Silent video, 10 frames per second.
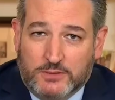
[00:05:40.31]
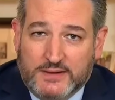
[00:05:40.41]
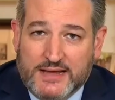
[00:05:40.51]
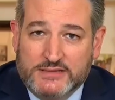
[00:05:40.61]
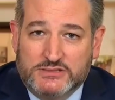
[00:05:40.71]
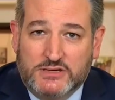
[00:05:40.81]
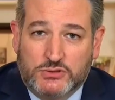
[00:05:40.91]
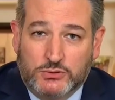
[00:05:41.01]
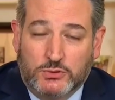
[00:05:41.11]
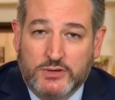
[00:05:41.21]
Department has the
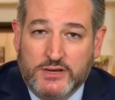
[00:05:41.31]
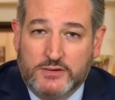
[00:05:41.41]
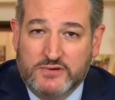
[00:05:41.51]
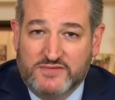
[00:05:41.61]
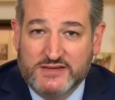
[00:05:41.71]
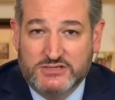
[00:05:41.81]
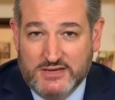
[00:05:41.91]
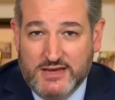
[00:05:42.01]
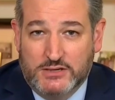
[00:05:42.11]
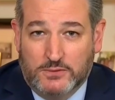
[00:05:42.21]
authority to
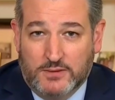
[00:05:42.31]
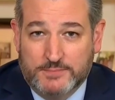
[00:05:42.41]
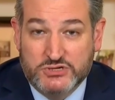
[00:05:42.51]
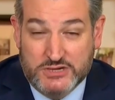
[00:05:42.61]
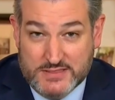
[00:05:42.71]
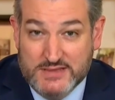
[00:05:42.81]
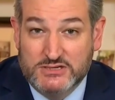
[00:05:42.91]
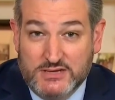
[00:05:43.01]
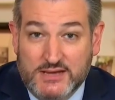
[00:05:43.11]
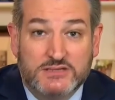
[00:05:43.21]
investigate corruption. In
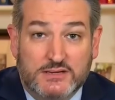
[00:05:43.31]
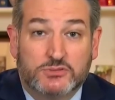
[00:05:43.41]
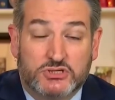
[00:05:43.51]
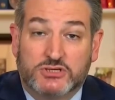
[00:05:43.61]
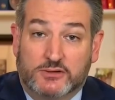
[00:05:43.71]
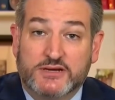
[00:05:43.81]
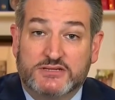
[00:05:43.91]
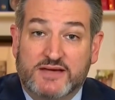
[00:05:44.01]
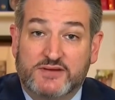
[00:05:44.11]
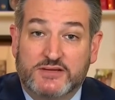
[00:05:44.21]
this case, there was
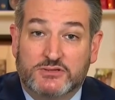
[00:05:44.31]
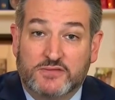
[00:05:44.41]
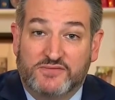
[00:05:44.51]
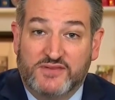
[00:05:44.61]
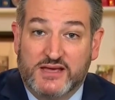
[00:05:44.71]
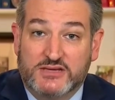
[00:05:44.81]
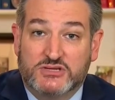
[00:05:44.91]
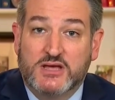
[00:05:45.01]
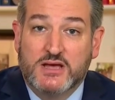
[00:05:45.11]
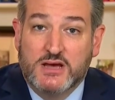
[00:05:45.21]
serious evidence on the
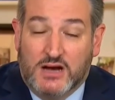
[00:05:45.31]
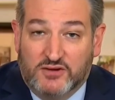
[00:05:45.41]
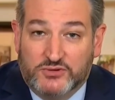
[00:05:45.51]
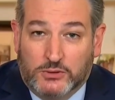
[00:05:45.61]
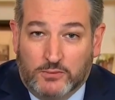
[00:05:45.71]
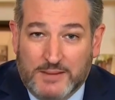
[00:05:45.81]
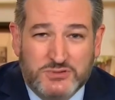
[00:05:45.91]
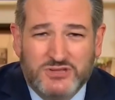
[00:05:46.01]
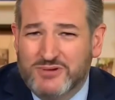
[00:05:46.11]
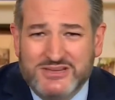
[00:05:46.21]
face of
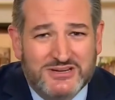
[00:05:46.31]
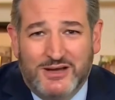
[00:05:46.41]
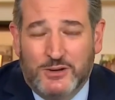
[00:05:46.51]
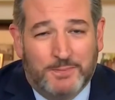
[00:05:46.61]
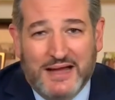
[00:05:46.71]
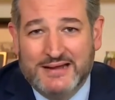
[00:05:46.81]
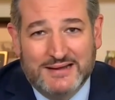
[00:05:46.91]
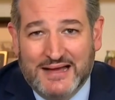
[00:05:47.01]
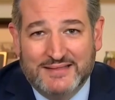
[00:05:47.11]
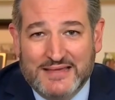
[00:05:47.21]
corruption. The reason Hunter
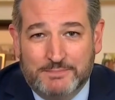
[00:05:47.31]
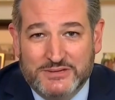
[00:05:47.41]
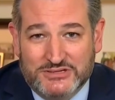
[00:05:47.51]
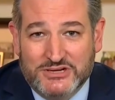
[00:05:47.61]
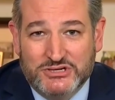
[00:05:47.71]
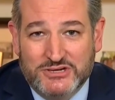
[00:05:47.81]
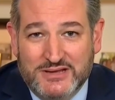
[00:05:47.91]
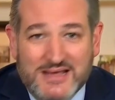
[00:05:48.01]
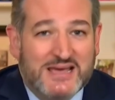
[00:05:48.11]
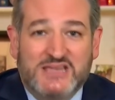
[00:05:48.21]
Biden got that position
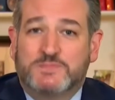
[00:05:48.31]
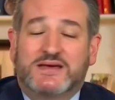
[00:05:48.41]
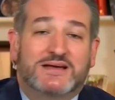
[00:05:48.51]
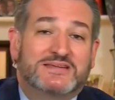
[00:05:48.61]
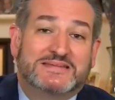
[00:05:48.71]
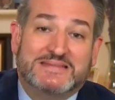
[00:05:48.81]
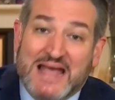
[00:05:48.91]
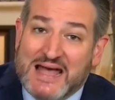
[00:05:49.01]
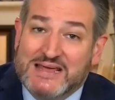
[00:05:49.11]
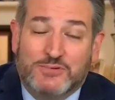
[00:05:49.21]
is because his
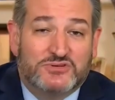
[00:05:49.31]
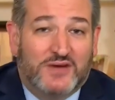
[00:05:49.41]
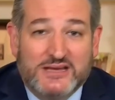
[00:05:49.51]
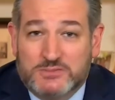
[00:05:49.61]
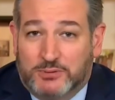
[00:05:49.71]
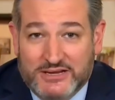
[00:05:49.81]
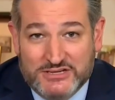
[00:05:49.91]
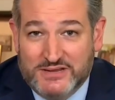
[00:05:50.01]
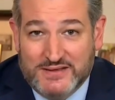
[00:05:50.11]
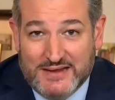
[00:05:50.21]
daddy was vice
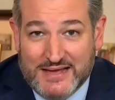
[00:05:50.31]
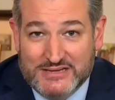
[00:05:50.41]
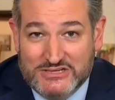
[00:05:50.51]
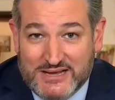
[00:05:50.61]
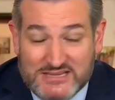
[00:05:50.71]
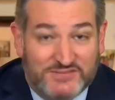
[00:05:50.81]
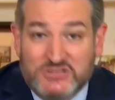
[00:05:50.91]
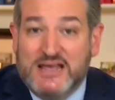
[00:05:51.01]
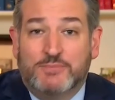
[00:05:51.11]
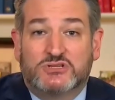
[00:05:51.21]
president of the so United States. So you believe States.
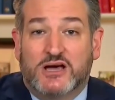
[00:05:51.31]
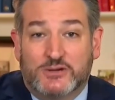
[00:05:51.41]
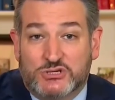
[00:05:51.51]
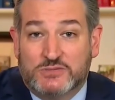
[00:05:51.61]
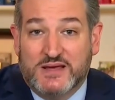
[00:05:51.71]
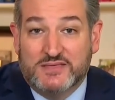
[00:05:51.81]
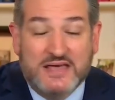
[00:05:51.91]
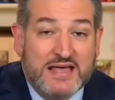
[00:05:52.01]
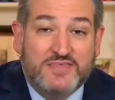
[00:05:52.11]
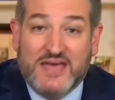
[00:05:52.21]
Ukraine his name medal? Hunter Smith.
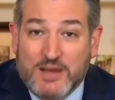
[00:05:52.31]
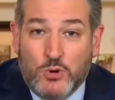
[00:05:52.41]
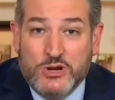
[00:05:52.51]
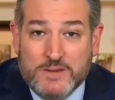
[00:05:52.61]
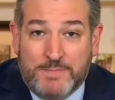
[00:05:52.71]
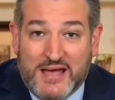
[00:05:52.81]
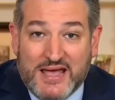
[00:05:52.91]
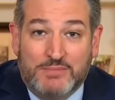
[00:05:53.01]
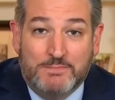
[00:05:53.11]
Do you believe they Ukraine paid Pay